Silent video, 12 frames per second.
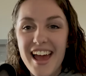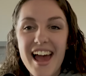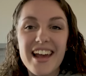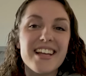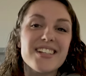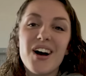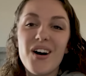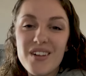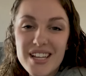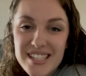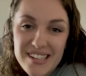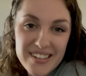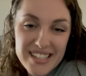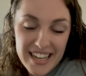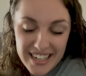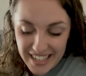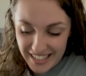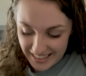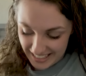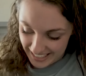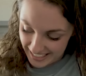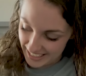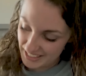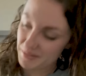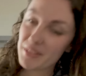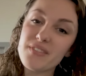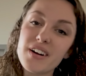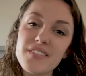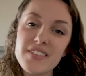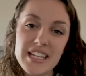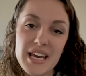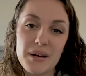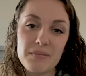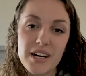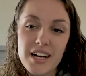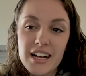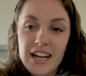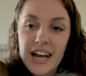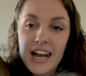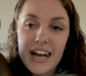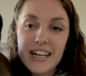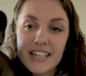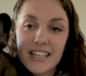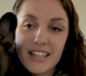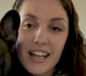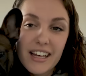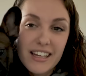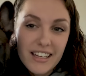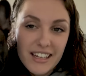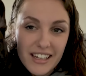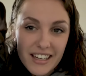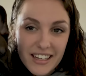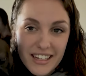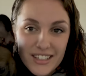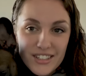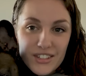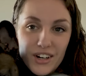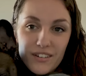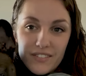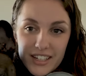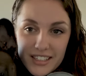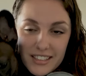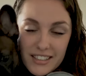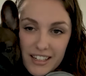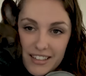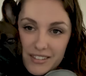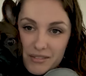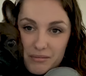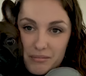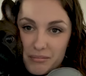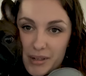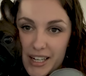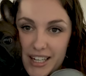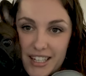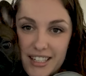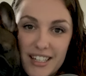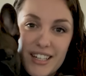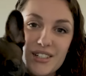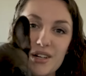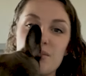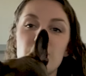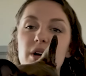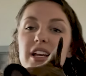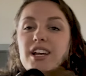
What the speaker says: He's always so excited, and then I get him in front of the camera and he gets nervous, but he is a good boy.